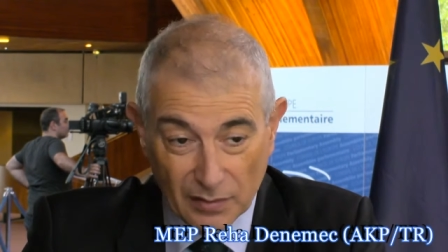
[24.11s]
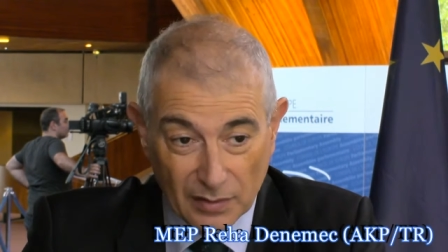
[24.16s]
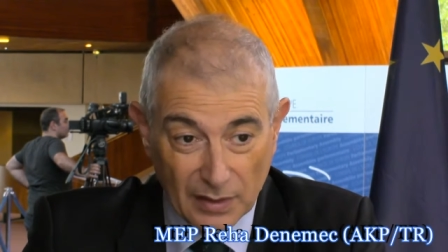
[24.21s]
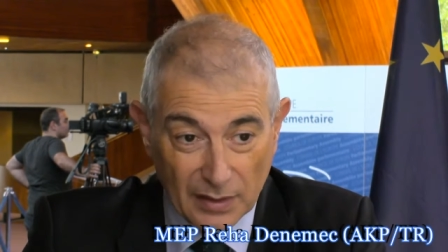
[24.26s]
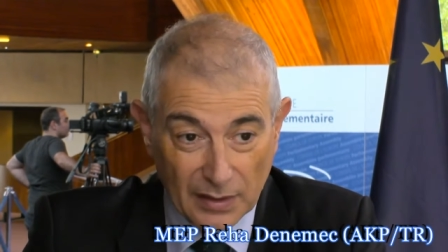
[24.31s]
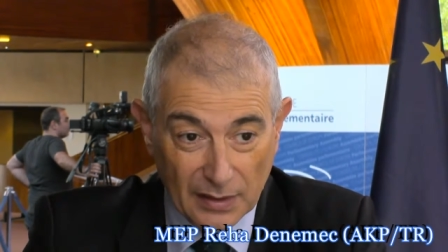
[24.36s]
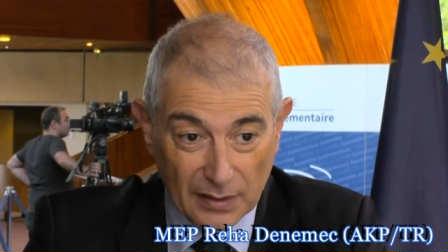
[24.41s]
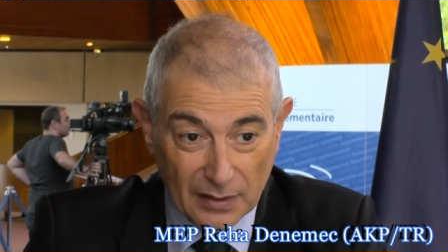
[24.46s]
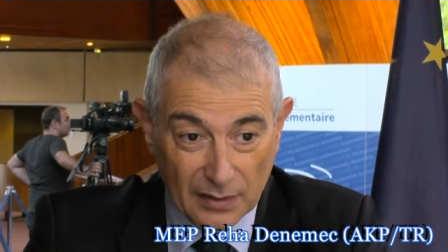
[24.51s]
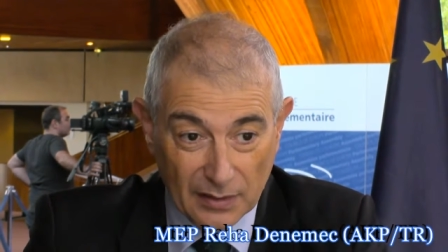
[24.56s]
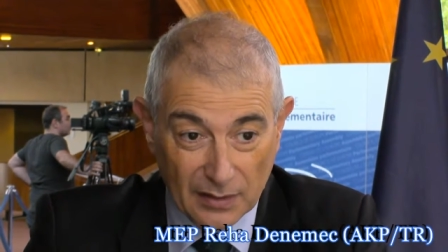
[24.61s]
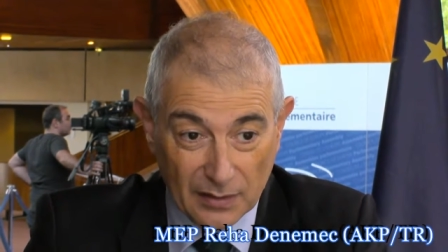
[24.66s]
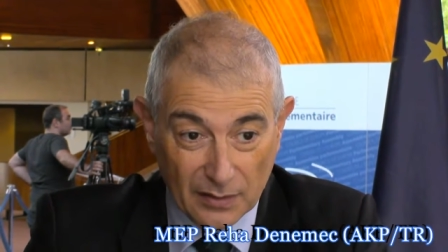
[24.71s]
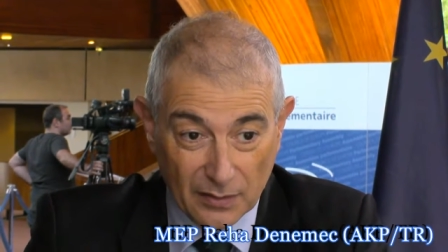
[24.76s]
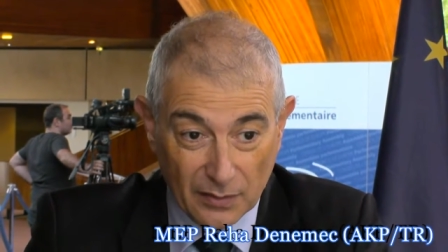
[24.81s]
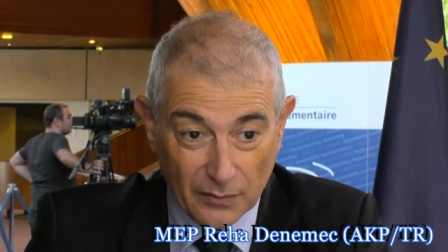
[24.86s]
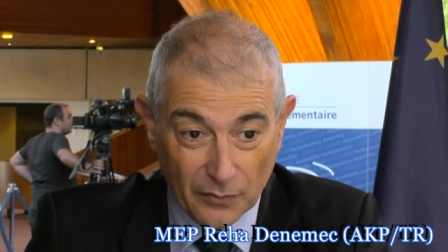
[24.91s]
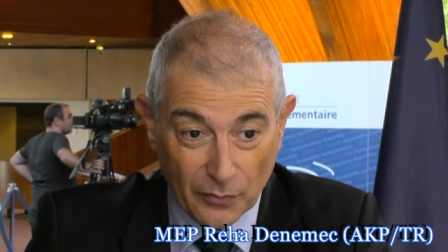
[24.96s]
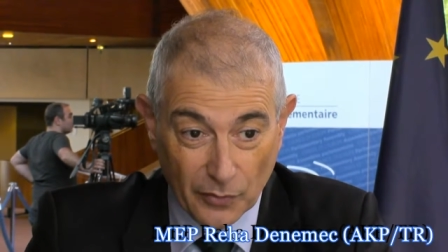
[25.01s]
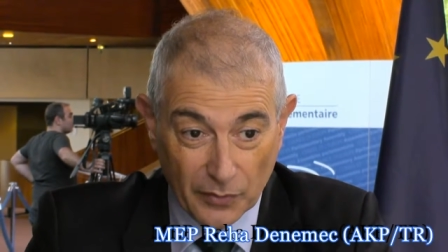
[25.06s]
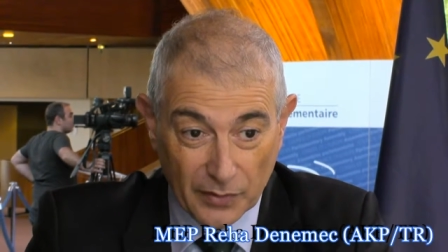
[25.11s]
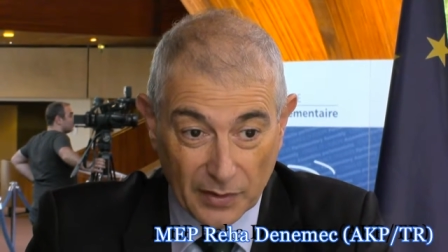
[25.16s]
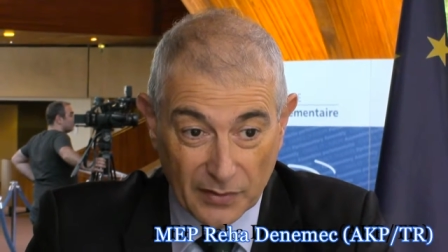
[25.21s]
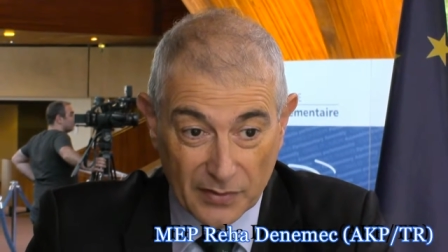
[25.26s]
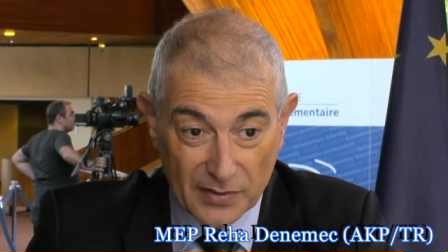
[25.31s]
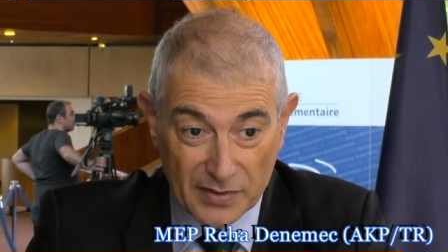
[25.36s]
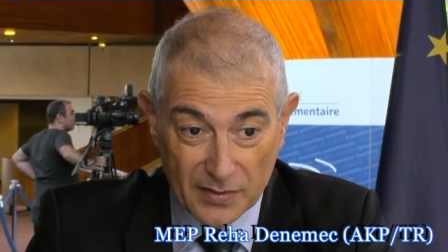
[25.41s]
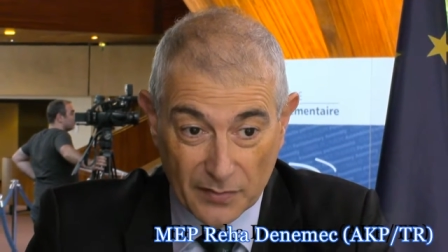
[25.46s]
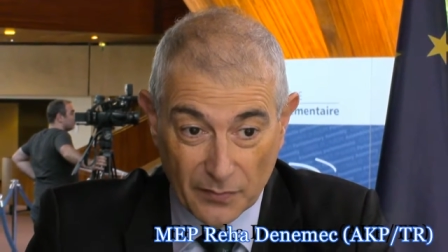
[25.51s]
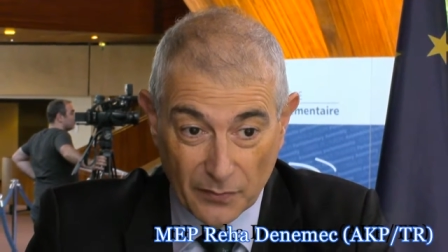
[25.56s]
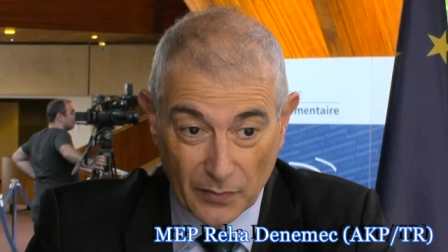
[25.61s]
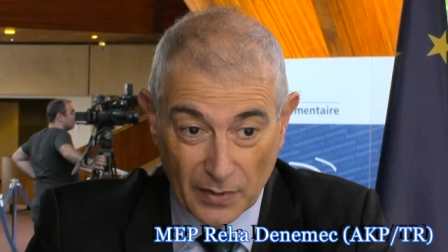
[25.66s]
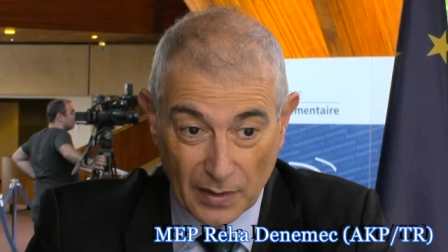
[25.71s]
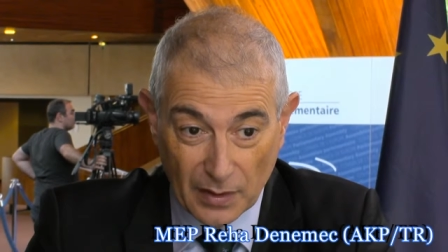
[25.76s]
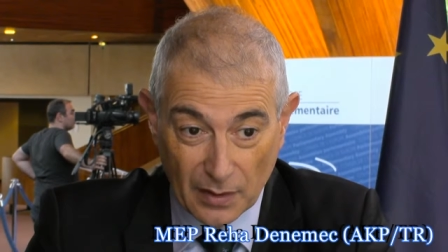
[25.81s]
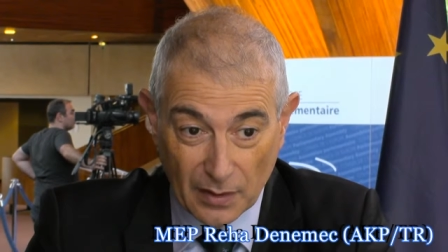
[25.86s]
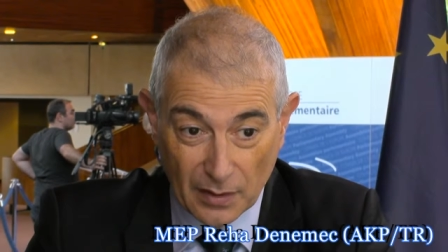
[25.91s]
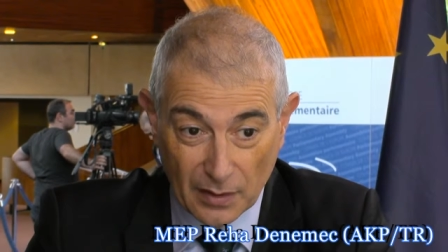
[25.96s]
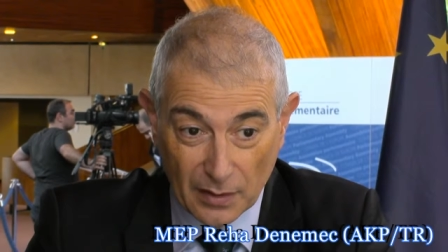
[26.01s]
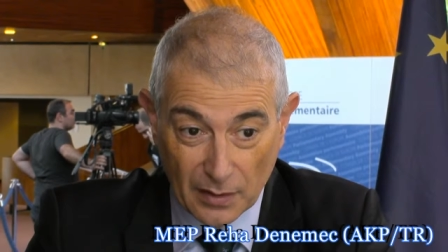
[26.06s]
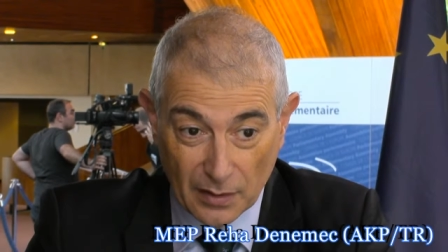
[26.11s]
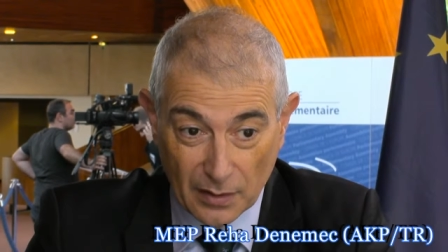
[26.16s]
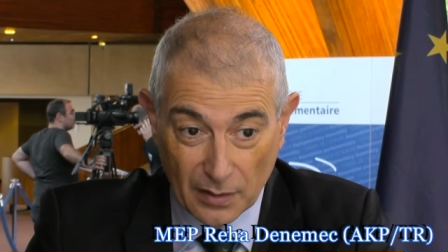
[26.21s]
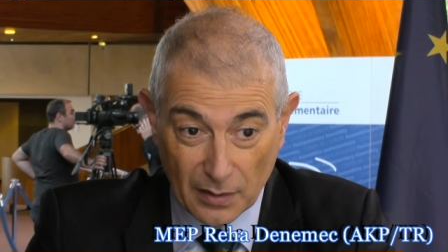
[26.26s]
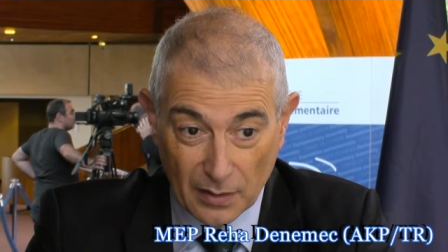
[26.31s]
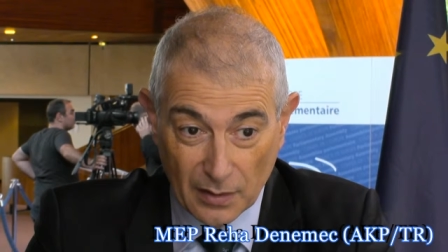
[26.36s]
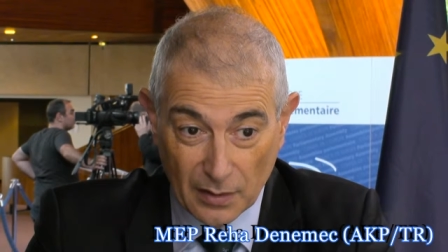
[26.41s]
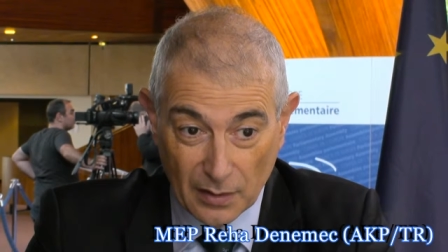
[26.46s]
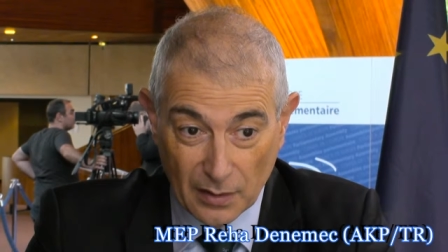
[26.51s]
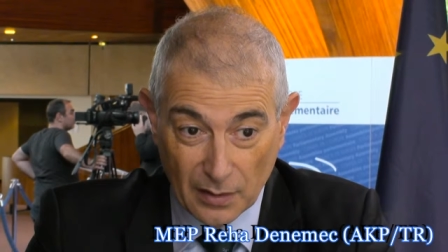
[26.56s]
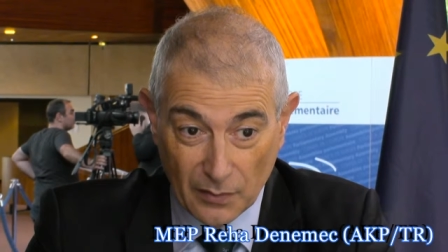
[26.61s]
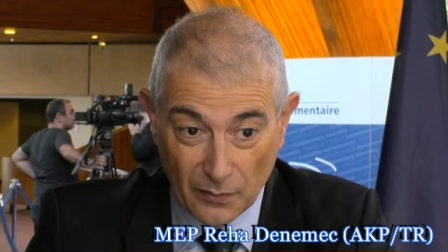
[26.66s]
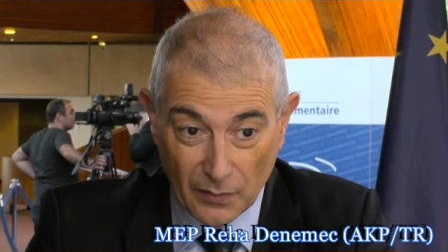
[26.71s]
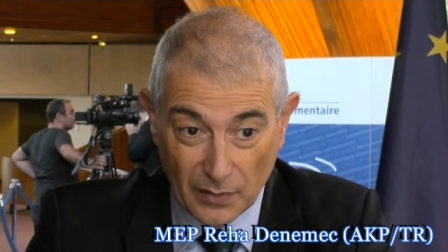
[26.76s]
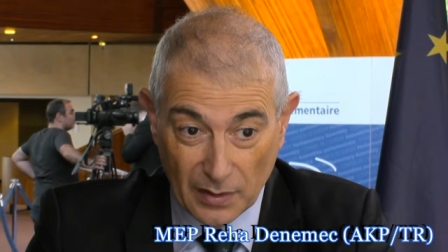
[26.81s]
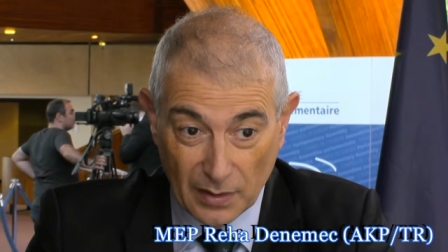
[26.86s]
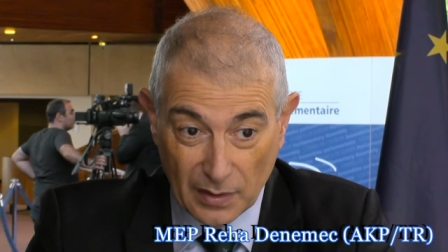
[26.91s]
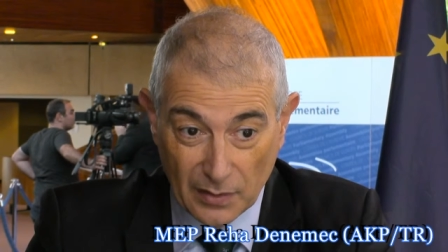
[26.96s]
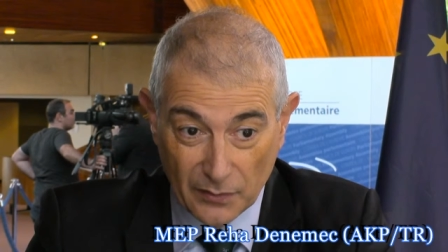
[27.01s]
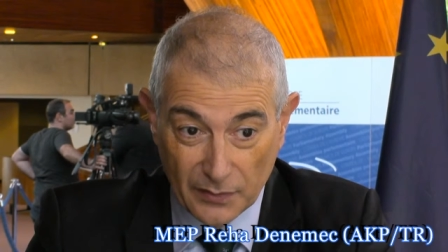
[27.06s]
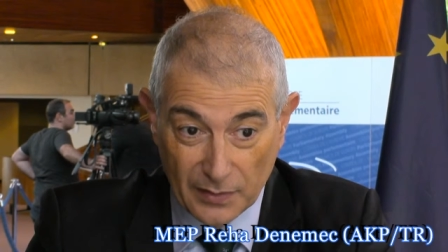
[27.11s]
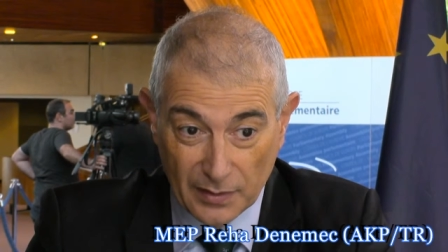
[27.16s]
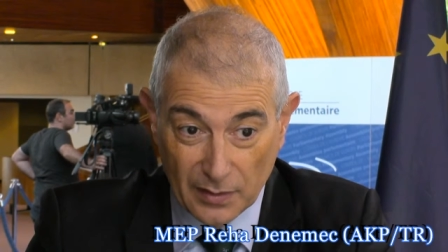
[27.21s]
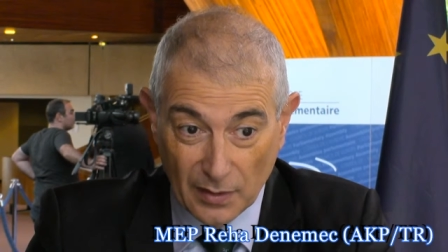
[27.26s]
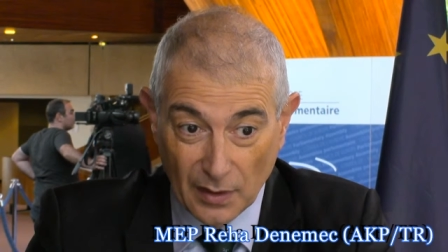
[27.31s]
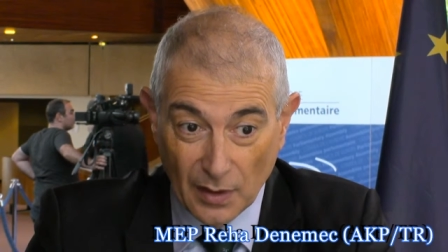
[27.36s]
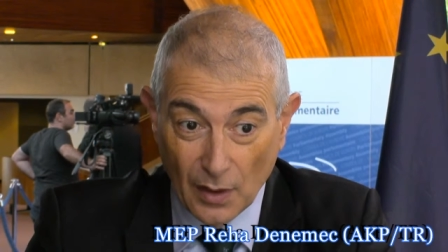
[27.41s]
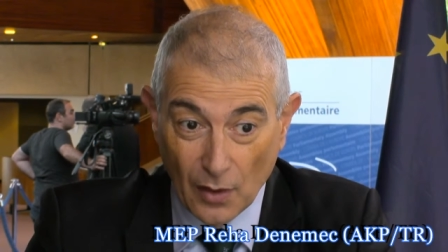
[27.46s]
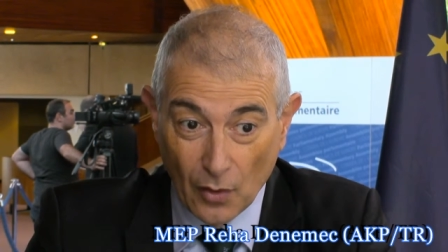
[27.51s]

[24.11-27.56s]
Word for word: and uh, for that reason we are, uh, we have the